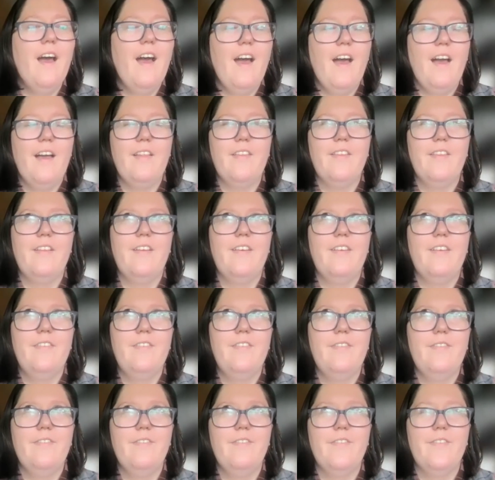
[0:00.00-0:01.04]
I
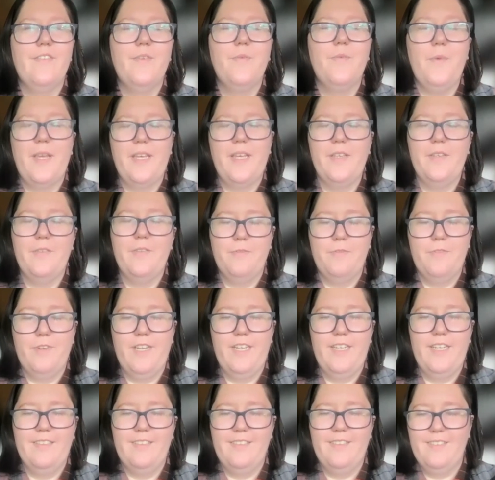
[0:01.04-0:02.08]
love the way you
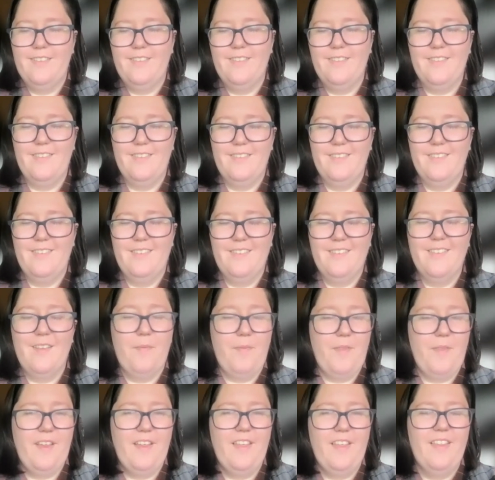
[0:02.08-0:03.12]
phrased
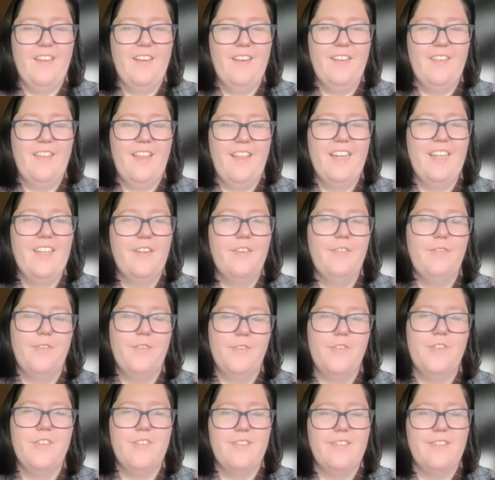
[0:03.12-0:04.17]
something in there, letting your
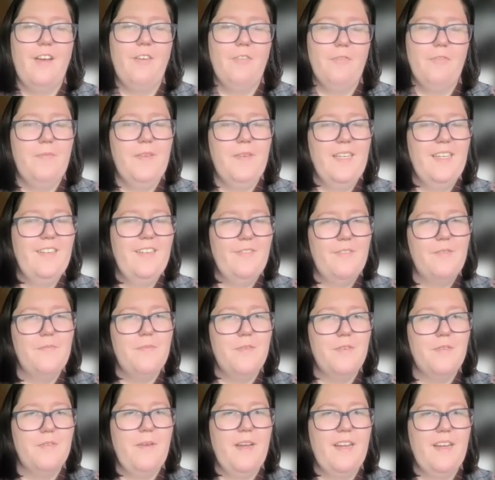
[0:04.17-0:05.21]
future self be a different
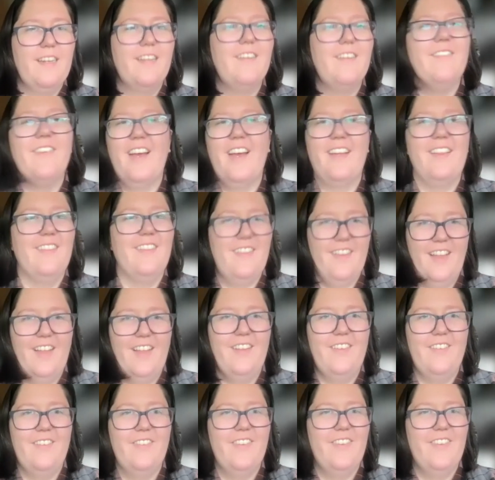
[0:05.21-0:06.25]
perspective. I
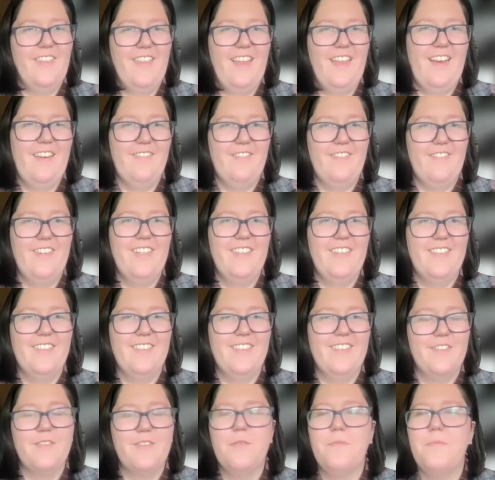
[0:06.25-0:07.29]
love that
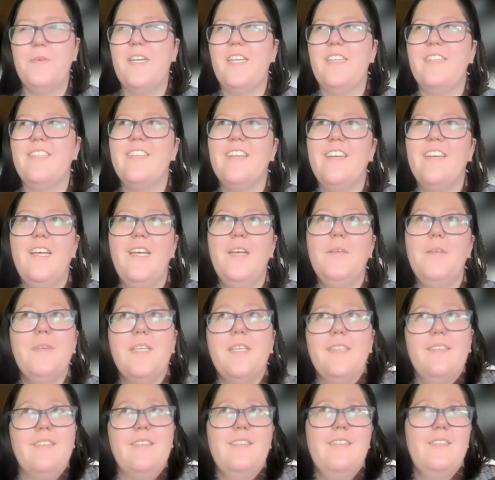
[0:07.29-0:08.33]
phrasing so much
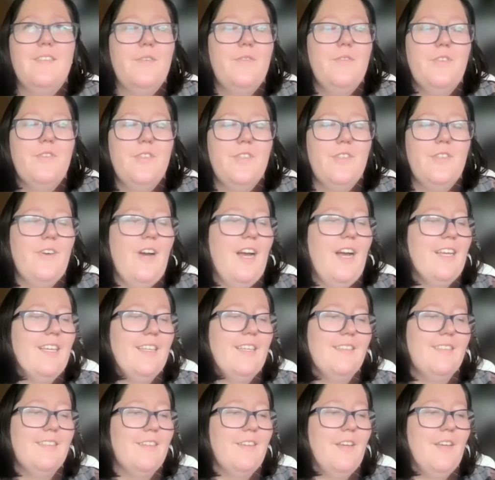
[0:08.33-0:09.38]
because it's so true. I
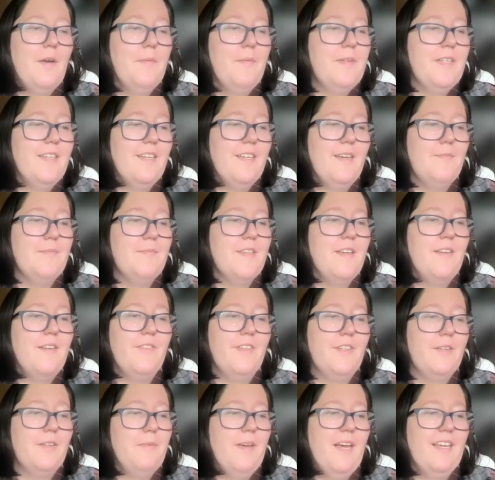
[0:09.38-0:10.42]
can't tell you how many times I've
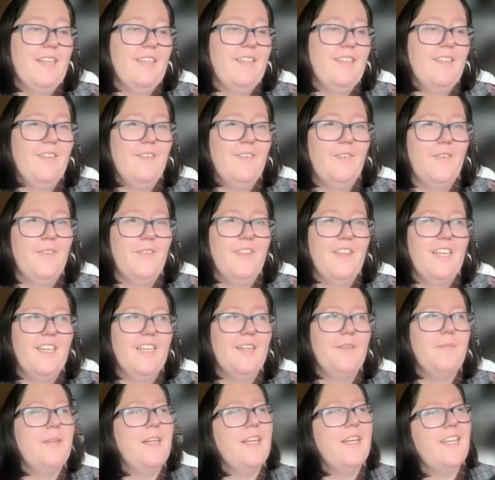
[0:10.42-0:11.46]
looked back at an old thing
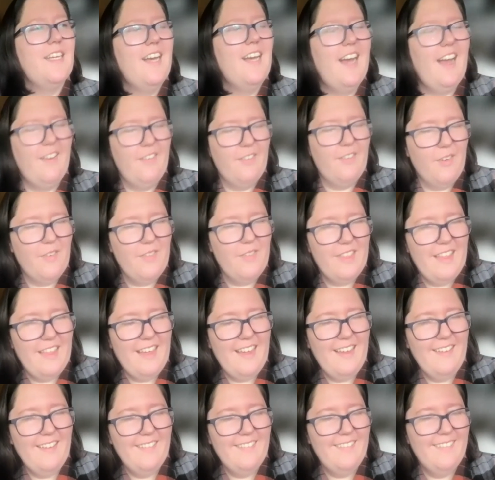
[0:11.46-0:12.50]
and I'm like, I wrote
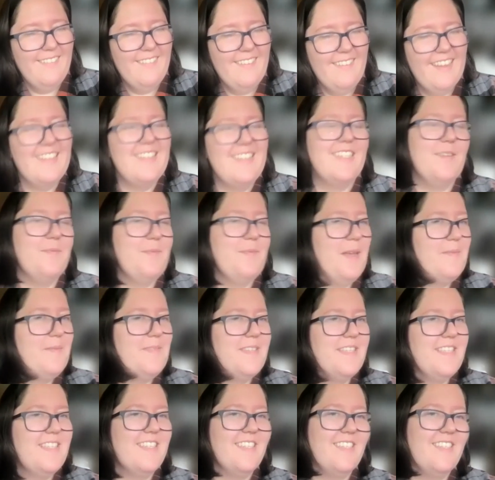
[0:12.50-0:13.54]
that. And
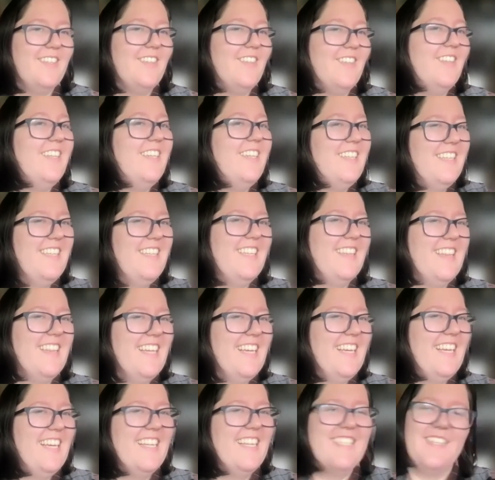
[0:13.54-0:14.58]
sometimes it's a good
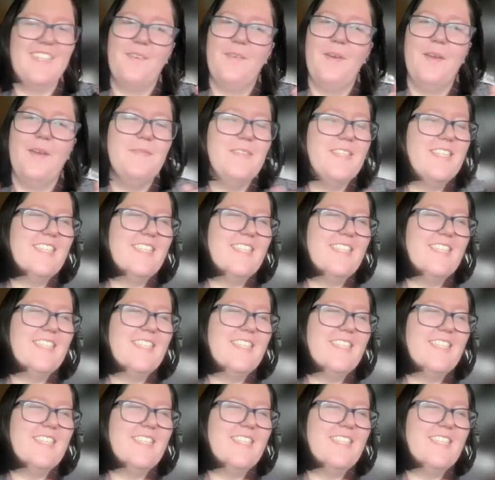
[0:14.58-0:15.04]
thing and sometimes